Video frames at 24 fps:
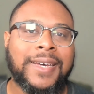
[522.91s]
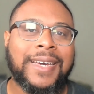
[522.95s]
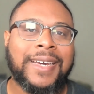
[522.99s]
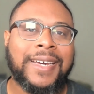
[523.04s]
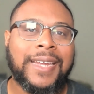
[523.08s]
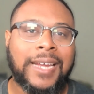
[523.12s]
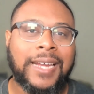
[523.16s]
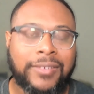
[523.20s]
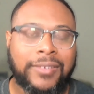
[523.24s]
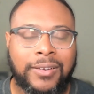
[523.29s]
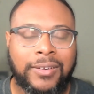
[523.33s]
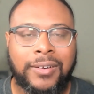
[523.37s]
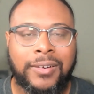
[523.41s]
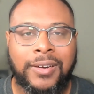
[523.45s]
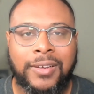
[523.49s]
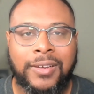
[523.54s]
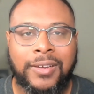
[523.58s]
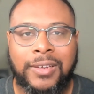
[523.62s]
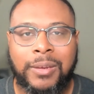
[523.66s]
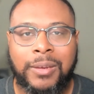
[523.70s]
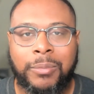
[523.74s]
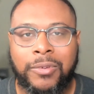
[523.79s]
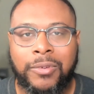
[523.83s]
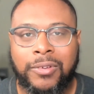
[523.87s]
And I'll see you in the next
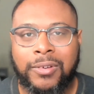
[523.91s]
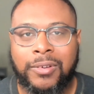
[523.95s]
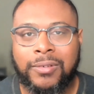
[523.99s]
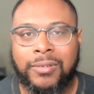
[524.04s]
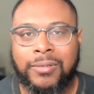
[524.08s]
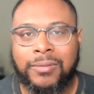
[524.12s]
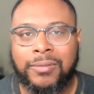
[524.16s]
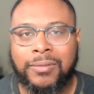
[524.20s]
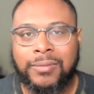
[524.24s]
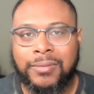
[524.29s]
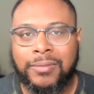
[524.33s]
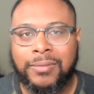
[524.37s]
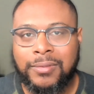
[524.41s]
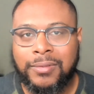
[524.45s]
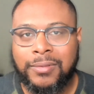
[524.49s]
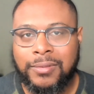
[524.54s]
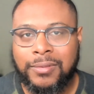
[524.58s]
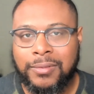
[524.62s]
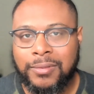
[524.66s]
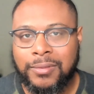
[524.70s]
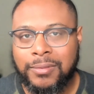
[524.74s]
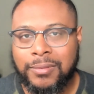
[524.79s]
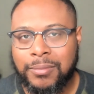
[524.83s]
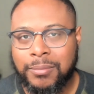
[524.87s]
episode.
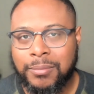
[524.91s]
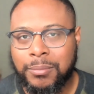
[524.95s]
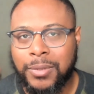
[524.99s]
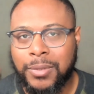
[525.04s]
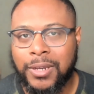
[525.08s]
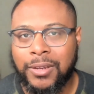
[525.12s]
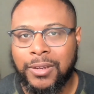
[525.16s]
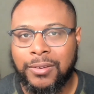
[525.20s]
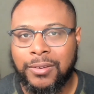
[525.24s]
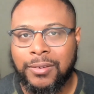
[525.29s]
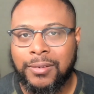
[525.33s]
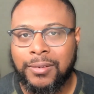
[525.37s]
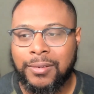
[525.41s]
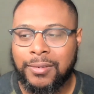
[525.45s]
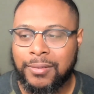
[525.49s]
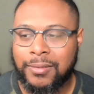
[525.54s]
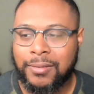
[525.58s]
Peace.